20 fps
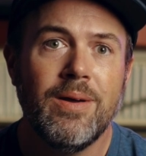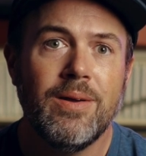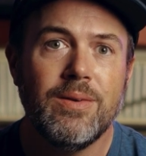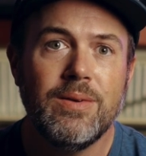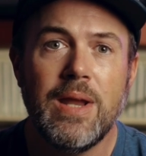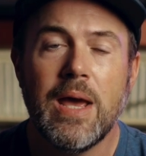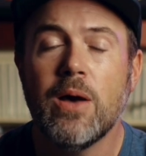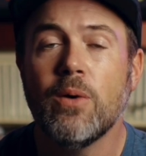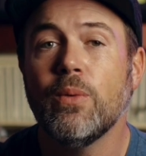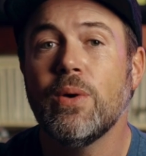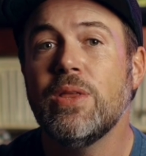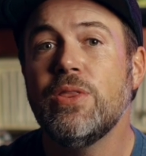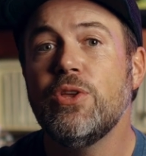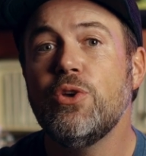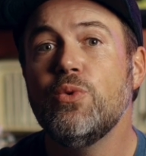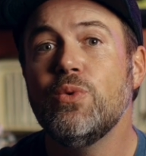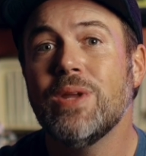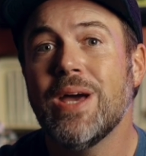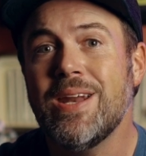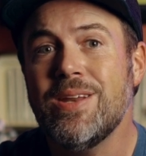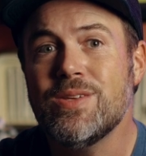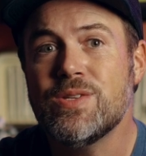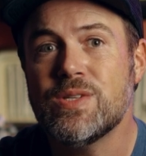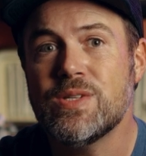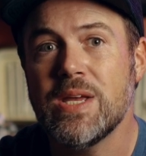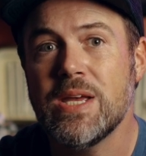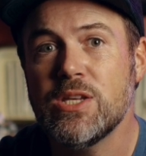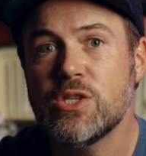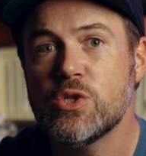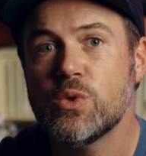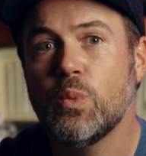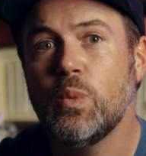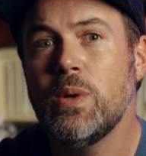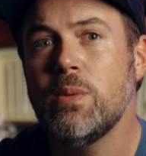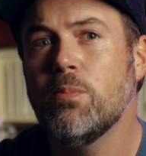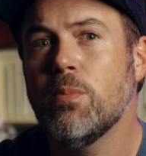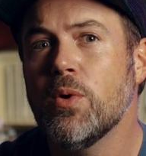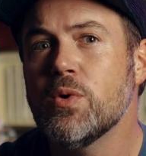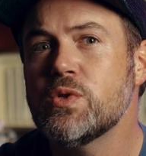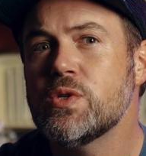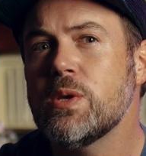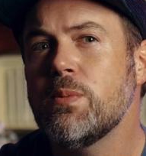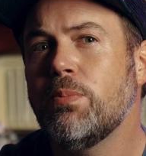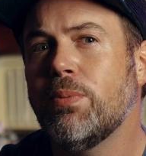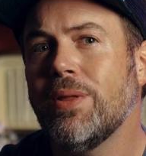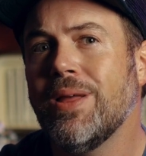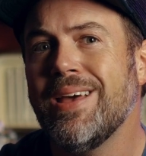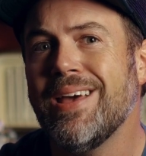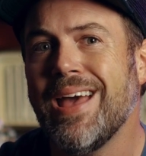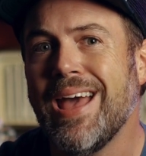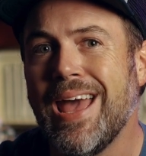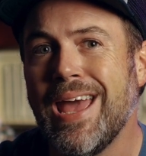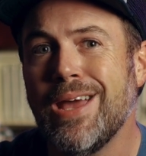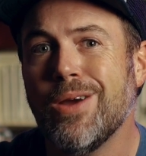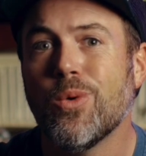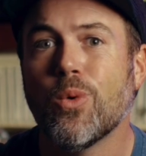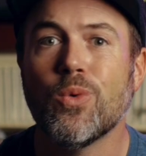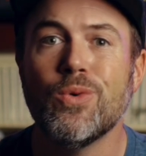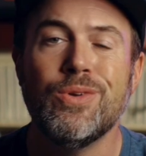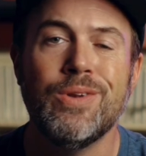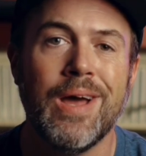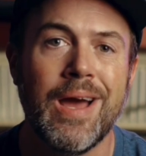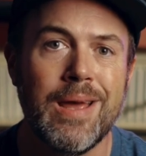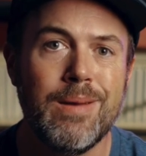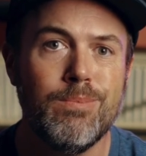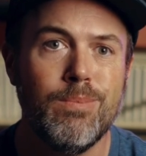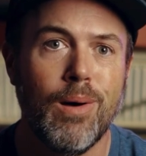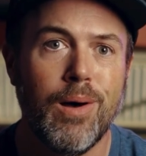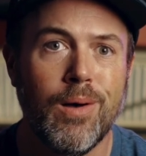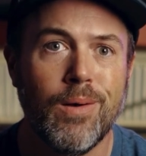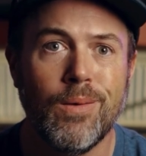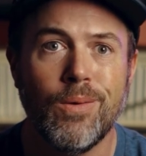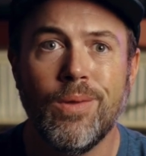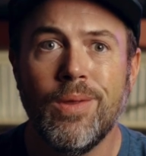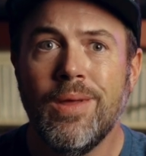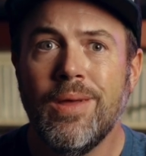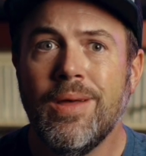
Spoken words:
Now, in the United States, we mostly play 8 or 9 ball.